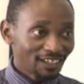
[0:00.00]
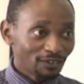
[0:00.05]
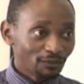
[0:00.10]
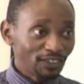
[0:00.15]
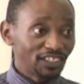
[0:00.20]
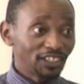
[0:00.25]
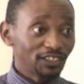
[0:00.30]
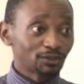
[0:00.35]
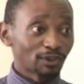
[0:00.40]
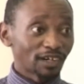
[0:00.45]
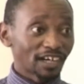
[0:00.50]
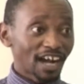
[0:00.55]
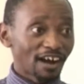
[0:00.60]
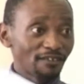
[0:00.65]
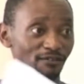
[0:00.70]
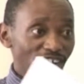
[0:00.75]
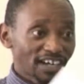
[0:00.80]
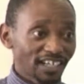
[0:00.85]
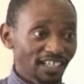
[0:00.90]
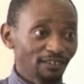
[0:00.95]
which is
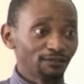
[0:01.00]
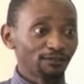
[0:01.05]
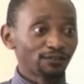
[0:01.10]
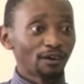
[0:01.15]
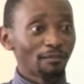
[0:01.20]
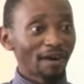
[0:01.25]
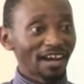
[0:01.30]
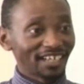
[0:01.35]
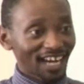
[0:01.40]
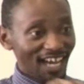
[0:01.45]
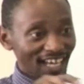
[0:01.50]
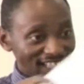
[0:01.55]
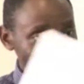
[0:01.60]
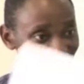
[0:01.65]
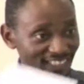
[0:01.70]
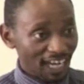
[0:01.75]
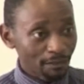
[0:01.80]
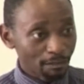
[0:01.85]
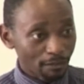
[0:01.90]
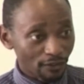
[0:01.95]
recovering from
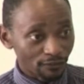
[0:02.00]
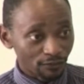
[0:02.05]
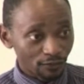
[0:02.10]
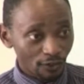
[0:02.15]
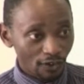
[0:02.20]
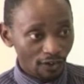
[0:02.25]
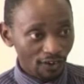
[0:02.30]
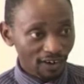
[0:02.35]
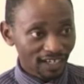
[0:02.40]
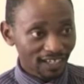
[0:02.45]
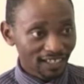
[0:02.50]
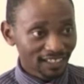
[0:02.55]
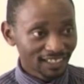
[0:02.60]
another type of war.